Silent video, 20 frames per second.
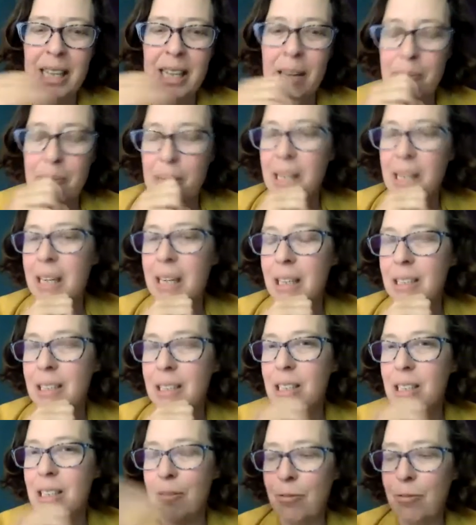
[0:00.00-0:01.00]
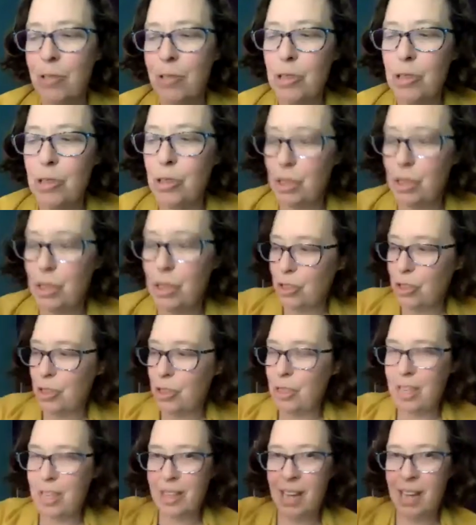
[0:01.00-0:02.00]
I'd make it as an infusion. So you
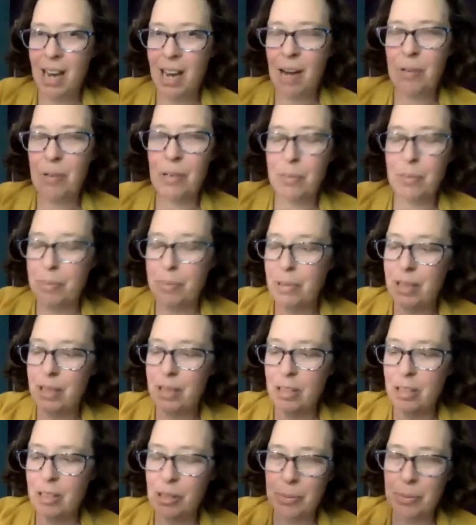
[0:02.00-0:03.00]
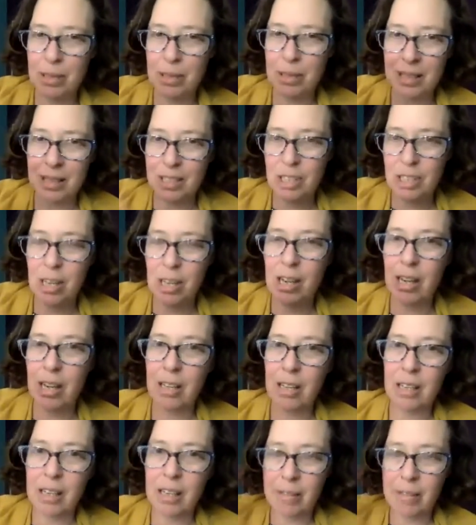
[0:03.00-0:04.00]
get you put the herbs in the
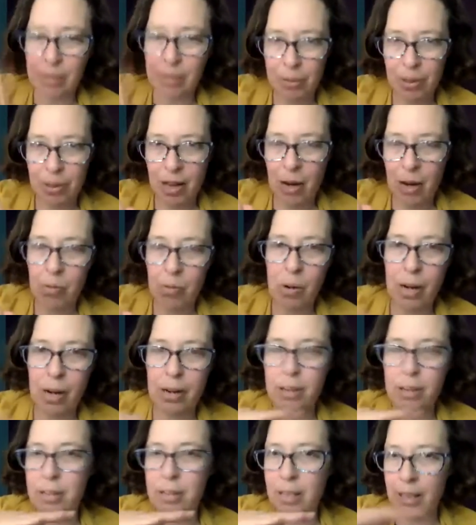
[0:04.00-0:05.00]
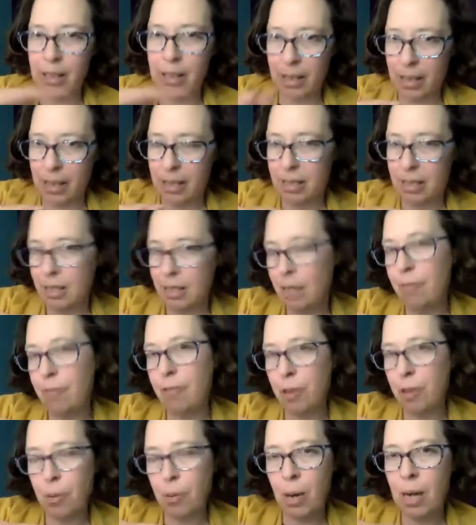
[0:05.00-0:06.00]
jar, cover it with hot water, and then let it sit
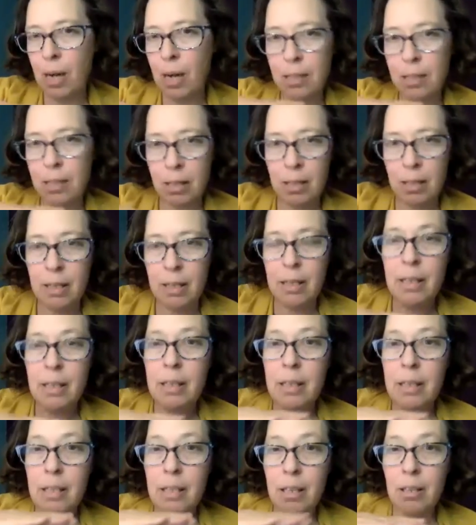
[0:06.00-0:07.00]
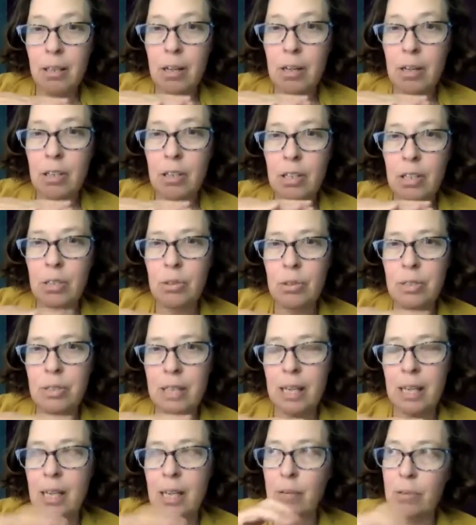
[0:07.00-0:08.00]
for a while. The longer you
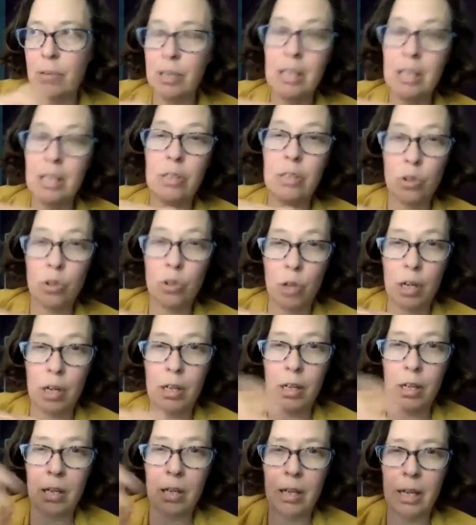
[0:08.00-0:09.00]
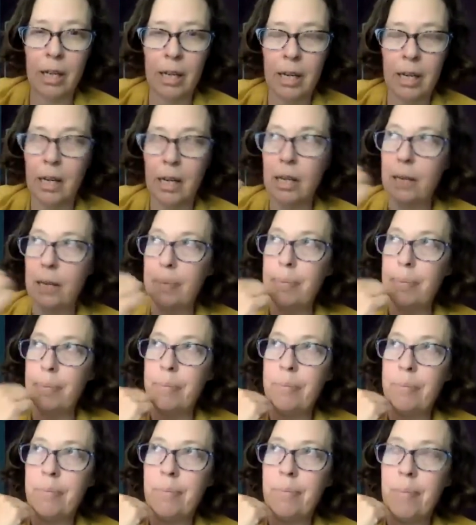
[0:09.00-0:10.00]
sit, it will get stronger and
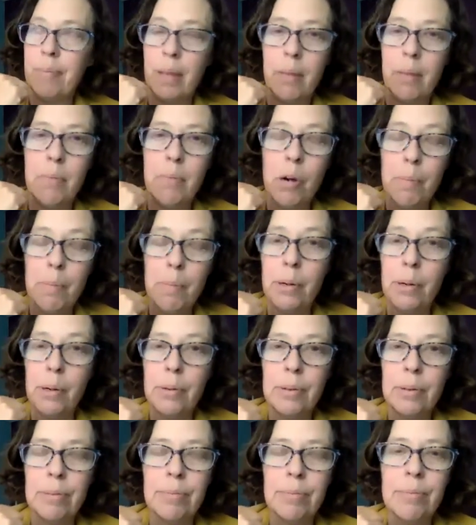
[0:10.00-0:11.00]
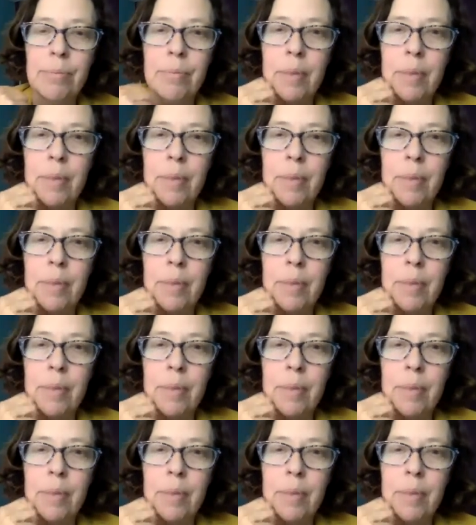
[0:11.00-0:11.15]
more potent.